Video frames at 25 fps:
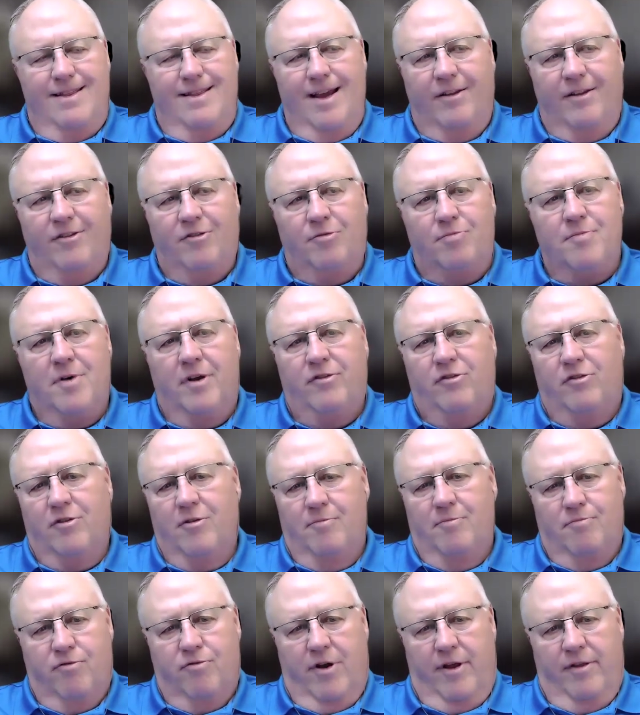that's
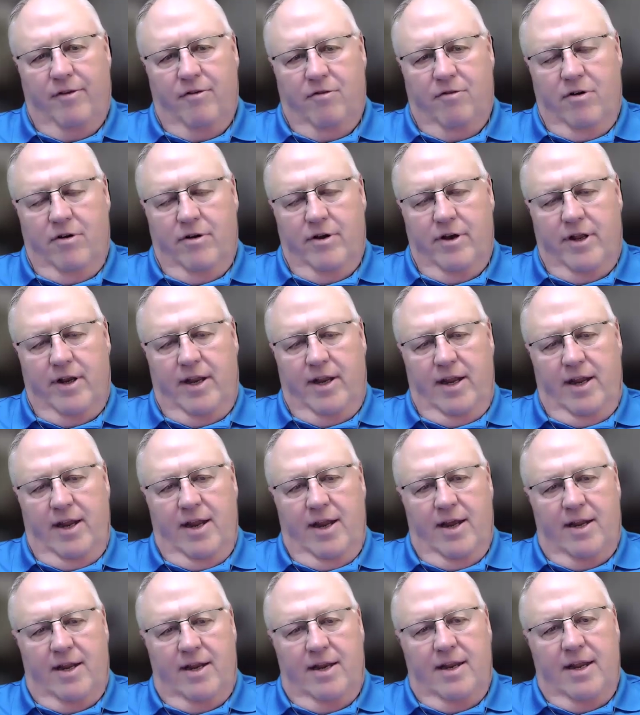Muslim Brotherhood.
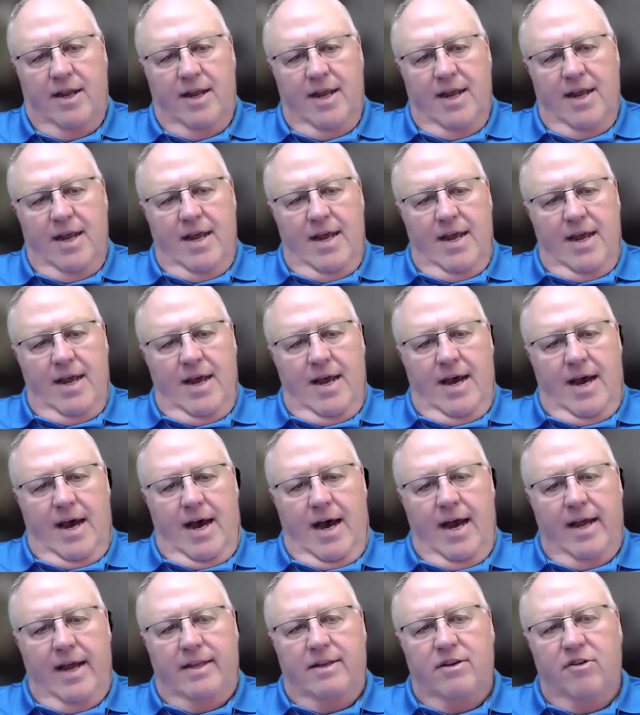And
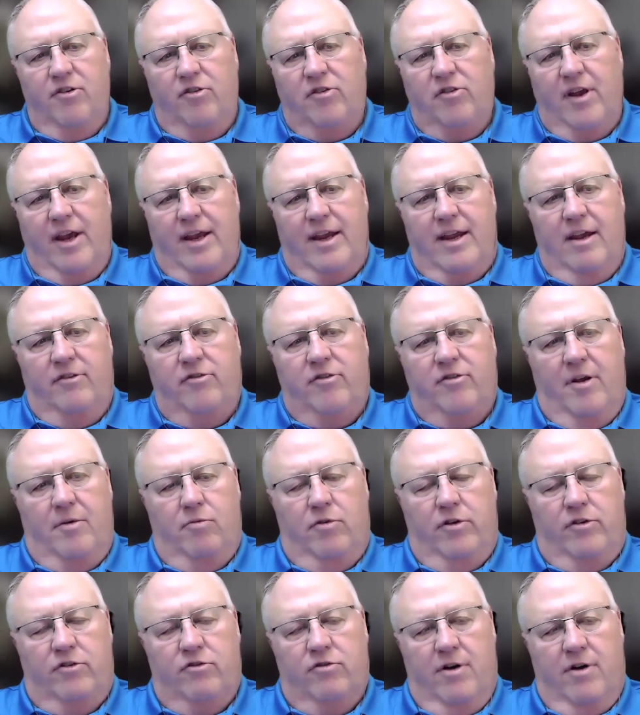I guess I
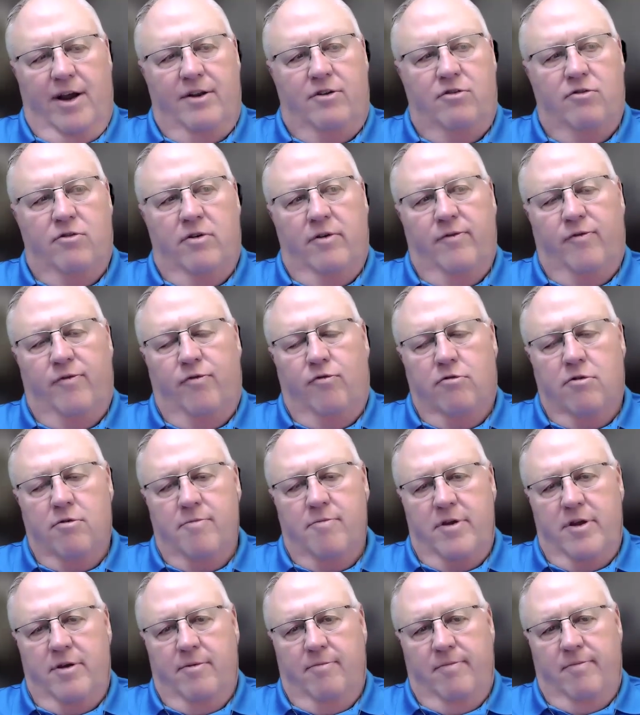would try to
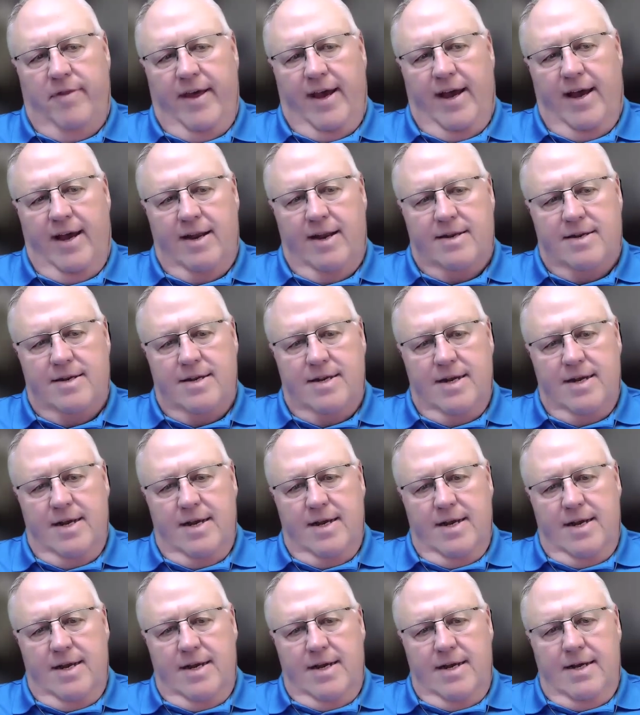inform him that
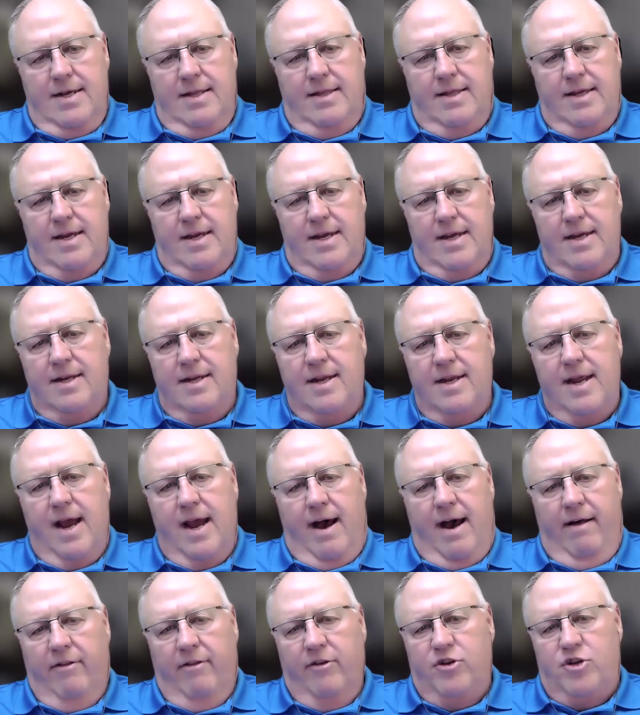the
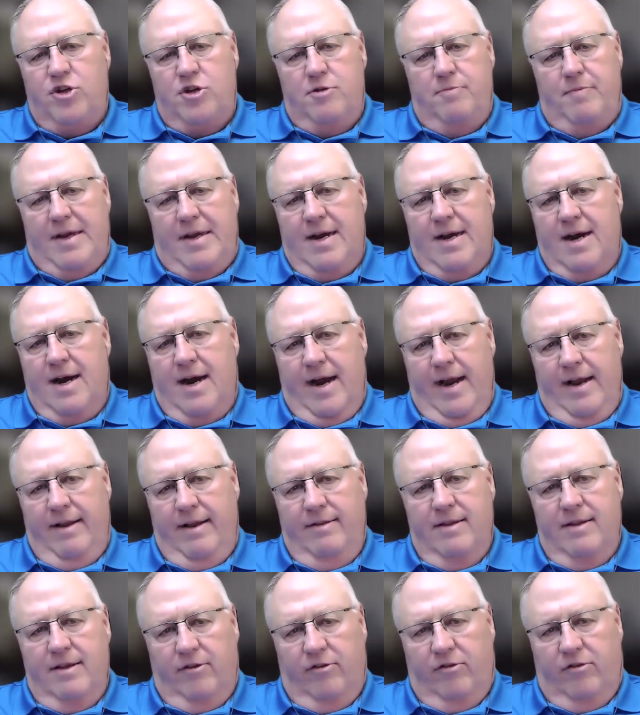ideology
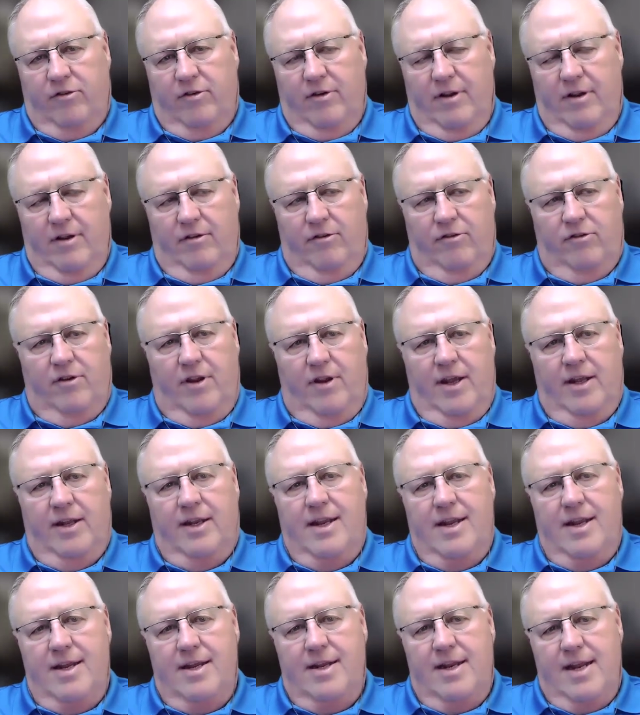behind this is
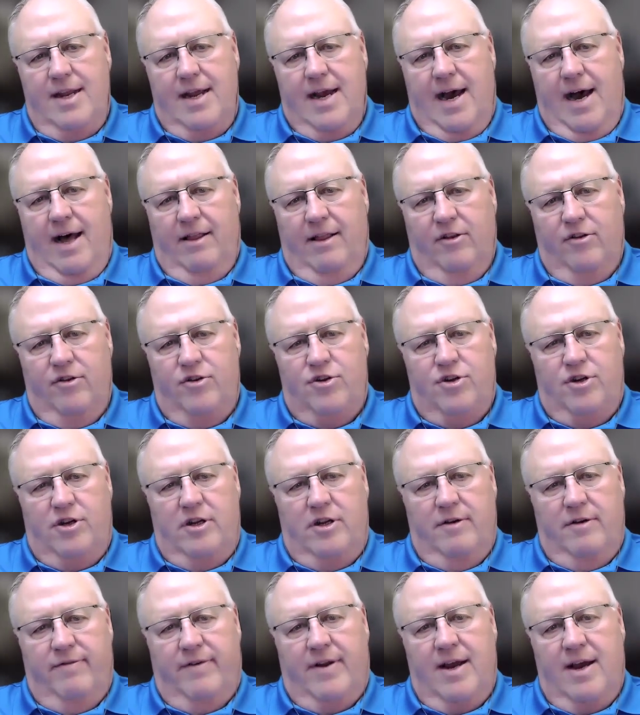an
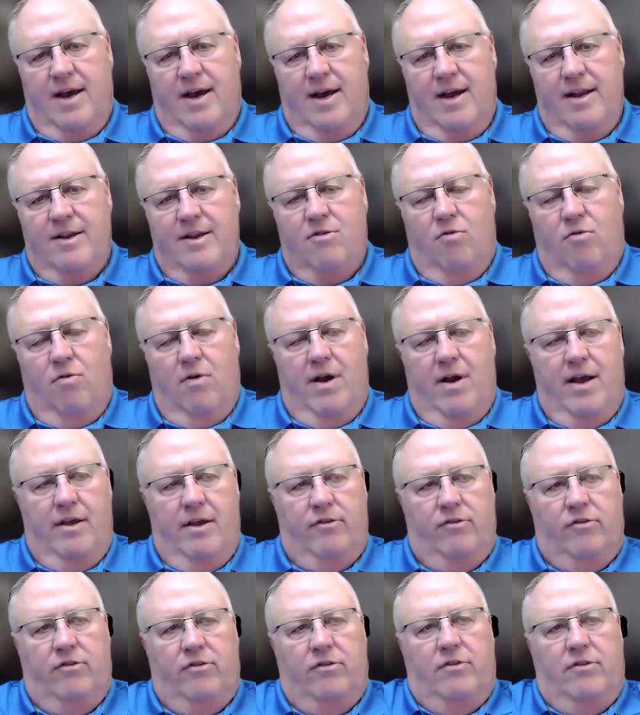ideology of
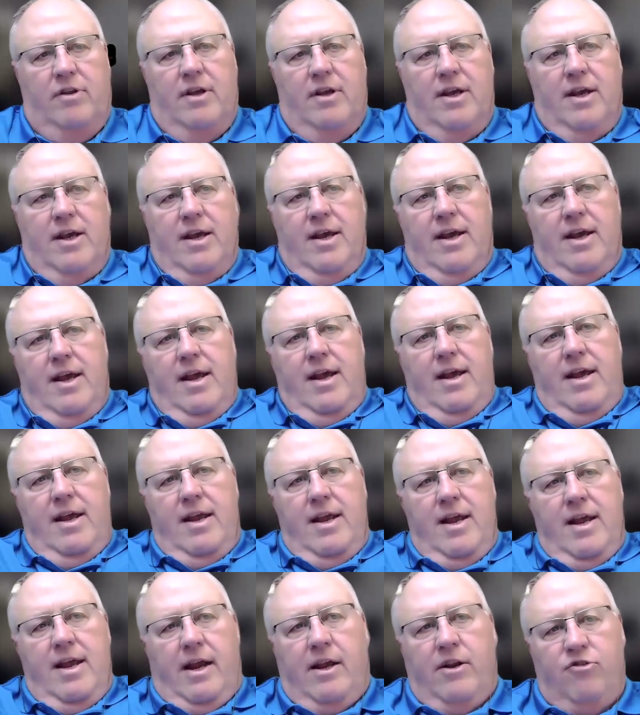conquest
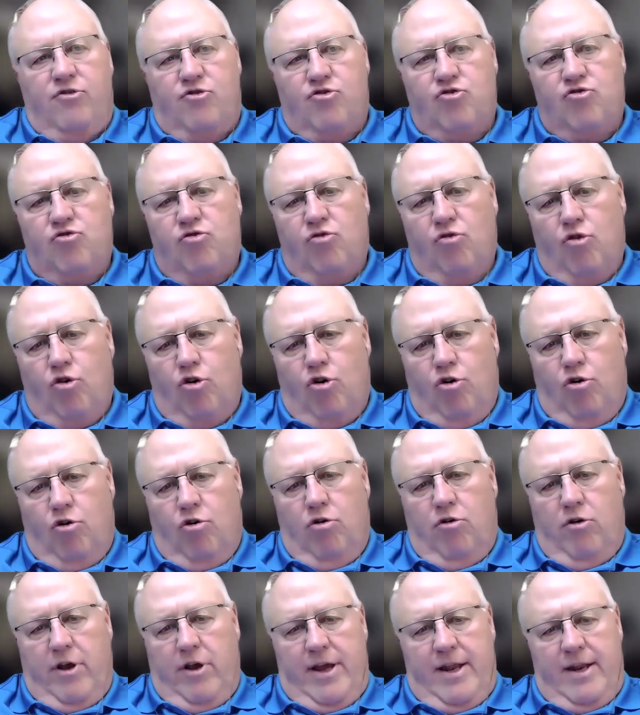and
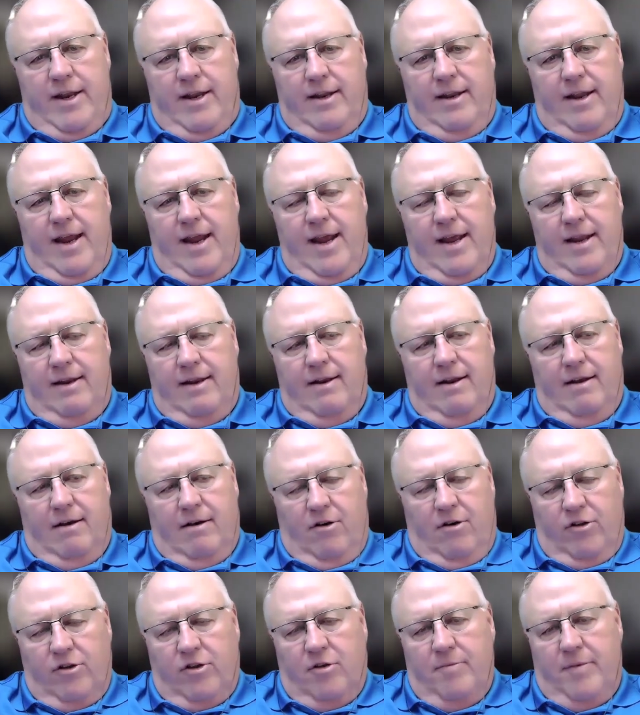control and
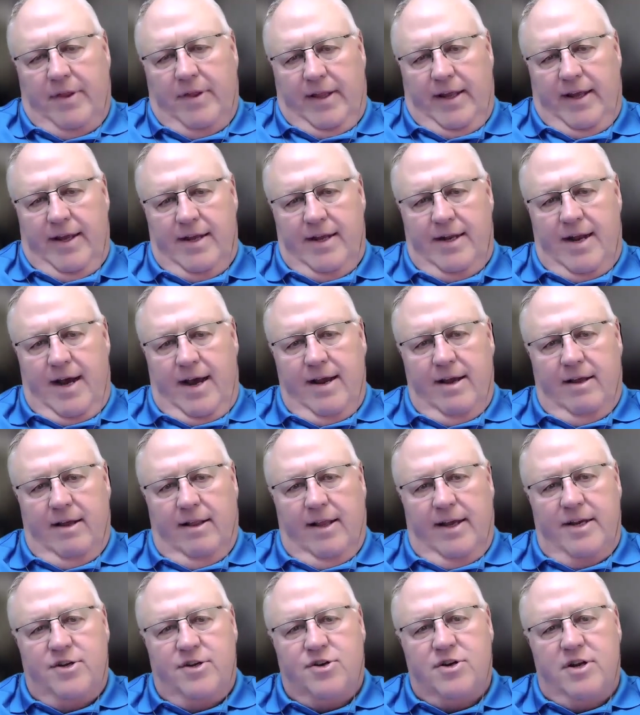ultimately
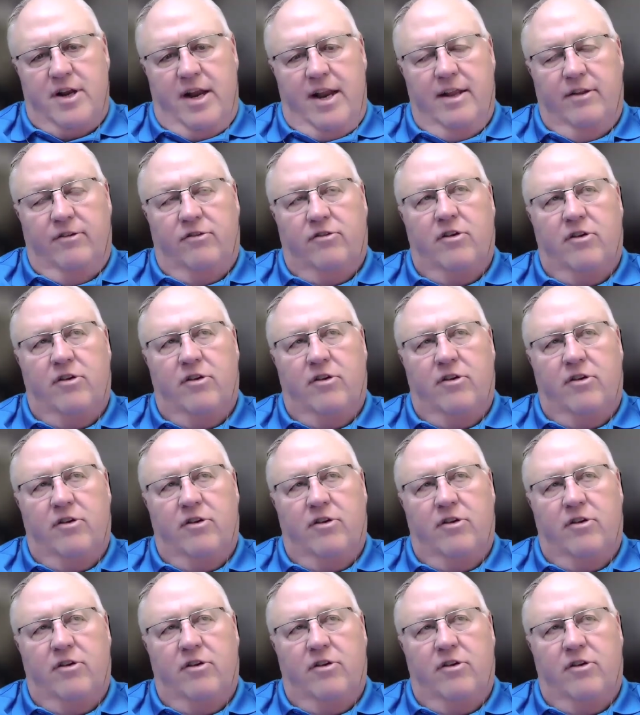annihilation. And